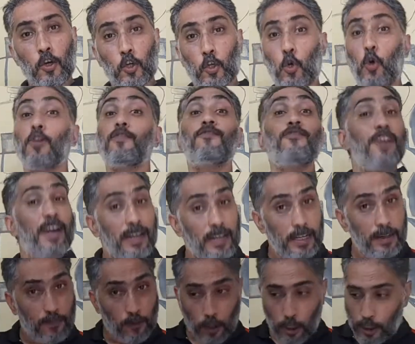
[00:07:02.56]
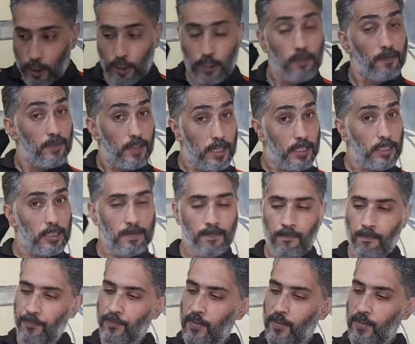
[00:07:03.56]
road-friendly version of this.